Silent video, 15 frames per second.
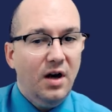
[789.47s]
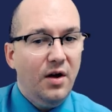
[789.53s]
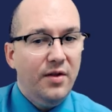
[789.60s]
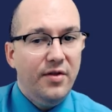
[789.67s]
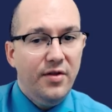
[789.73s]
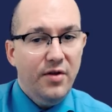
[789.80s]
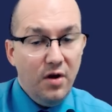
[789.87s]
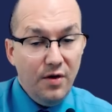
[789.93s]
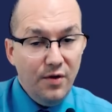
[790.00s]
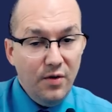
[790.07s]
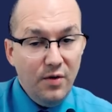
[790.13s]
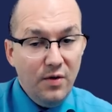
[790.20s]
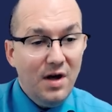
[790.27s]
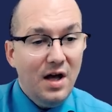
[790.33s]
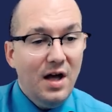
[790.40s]

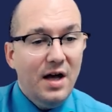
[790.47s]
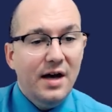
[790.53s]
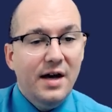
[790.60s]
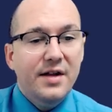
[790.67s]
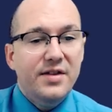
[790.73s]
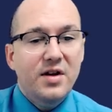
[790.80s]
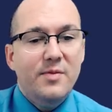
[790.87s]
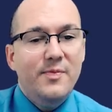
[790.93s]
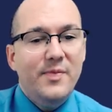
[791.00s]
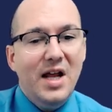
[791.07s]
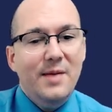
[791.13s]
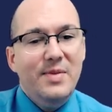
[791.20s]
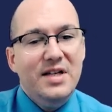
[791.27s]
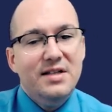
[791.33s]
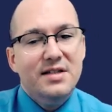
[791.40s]
although there may
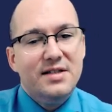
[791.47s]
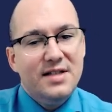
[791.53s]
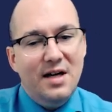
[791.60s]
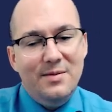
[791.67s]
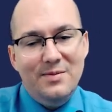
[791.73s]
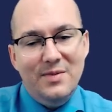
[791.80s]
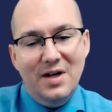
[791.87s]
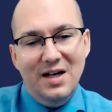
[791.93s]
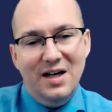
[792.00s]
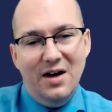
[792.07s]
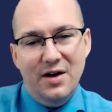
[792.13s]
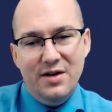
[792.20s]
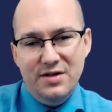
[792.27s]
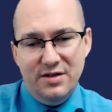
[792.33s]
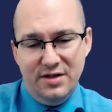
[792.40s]
be some
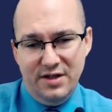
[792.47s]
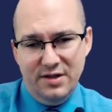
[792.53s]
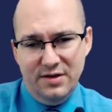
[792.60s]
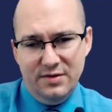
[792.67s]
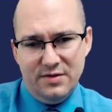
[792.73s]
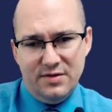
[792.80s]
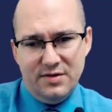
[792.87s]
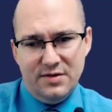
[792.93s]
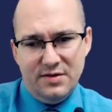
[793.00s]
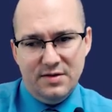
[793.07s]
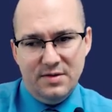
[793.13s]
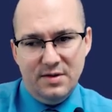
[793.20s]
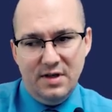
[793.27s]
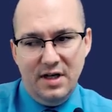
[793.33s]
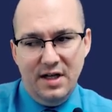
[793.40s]
underuse,
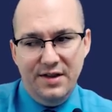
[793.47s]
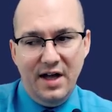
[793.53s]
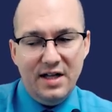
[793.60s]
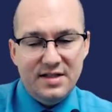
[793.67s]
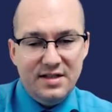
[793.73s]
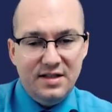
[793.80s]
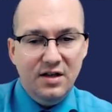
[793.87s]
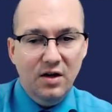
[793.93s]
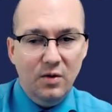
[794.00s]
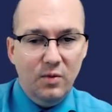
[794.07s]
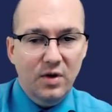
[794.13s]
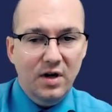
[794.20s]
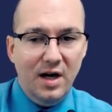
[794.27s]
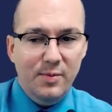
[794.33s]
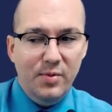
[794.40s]
and that's
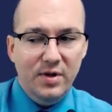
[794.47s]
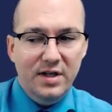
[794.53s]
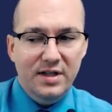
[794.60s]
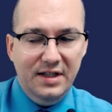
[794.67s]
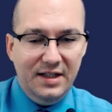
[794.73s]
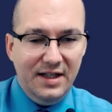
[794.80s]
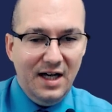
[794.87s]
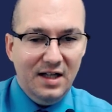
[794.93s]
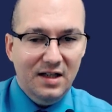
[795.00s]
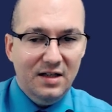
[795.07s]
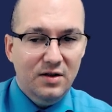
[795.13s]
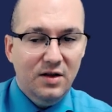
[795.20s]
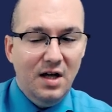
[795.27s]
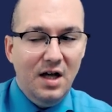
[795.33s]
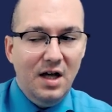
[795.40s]
where I put in the
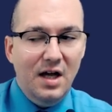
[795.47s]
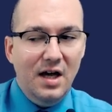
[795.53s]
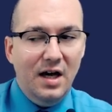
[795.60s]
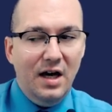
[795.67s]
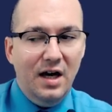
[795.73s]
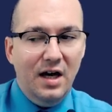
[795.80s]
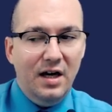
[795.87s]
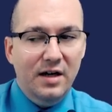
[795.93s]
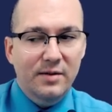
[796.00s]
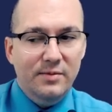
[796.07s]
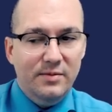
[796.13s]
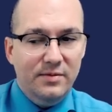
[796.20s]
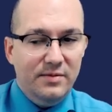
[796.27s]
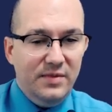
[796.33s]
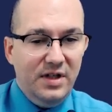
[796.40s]
yellow,
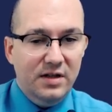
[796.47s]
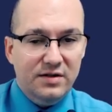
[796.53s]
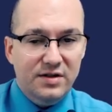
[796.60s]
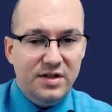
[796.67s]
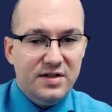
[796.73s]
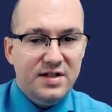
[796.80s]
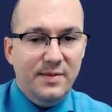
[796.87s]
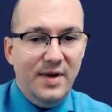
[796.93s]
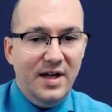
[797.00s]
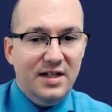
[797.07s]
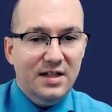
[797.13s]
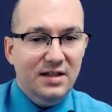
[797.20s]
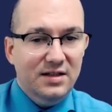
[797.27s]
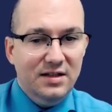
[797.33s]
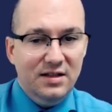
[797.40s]
just to make
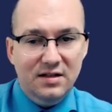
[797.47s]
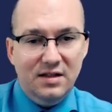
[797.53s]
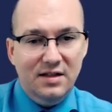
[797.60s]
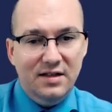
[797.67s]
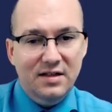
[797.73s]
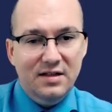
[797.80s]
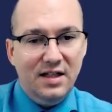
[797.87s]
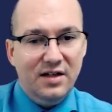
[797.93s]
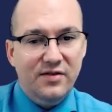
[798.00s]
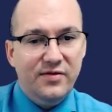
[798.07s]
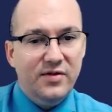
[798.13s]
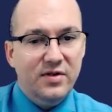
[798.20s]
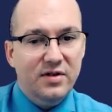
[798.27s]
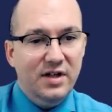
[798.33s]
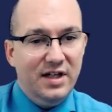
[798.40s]
it a little clearer. Like
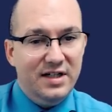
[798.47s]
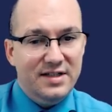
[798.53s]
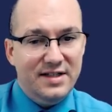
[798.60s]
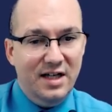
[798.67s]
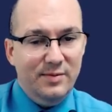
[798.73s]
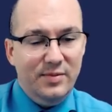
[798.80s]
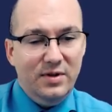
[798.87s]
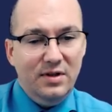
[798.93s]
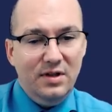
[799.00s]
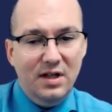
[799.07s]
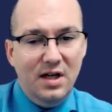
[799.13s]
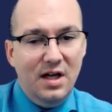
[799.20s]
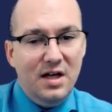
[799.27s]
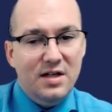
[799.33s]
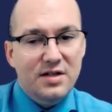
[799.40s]
for example,
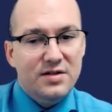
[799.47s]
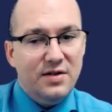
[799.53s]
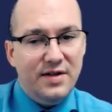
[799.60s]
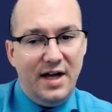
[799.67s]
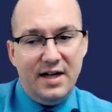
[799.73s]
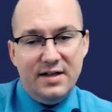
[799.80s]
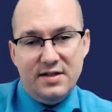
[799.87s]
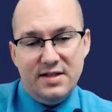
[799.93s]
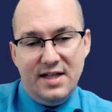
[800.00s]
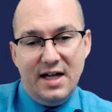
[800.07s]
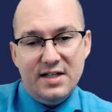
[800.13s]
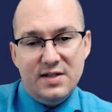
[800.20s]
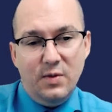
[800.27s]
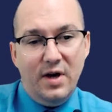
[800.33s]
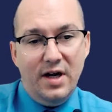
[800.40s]
so
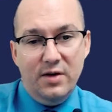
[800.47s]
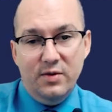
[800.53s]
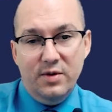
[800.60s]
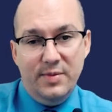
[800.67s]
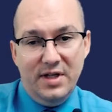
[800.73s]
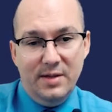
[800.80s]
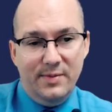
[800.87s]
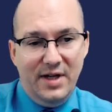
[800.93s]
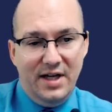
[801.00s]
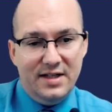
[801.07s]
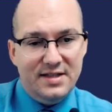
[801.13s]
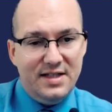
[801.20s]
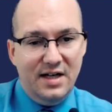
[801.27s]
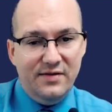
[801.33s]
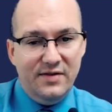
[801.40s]
that's why it would be a band
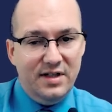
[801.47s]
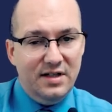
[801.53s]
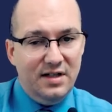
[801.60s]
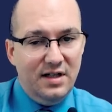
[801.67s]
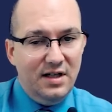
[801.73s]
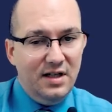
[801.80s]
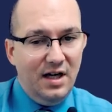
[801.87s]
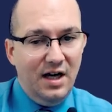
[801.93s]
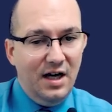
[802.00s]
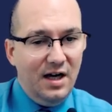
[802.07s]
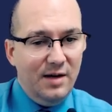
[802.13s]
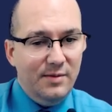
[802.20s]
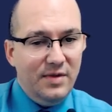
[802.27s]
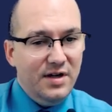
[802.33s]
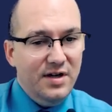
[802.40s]
7,
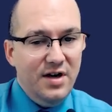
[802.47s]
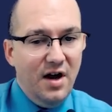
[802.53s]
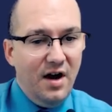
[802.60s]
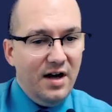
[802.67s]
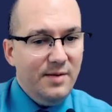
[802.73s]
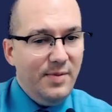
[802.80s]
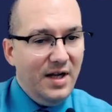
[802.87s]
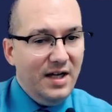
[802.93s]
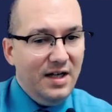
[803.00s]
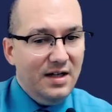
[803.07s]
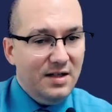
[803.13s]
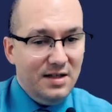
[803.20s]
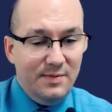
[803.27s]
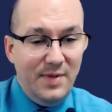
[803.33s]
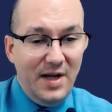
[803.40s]
not a
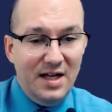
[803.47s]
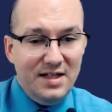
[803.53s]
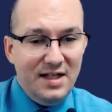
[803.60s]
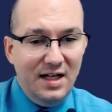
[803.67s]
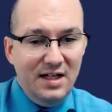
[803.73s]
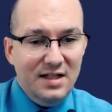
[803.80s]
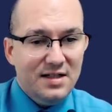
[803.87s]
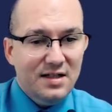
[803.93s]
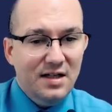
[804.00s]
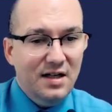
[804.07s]
band 8.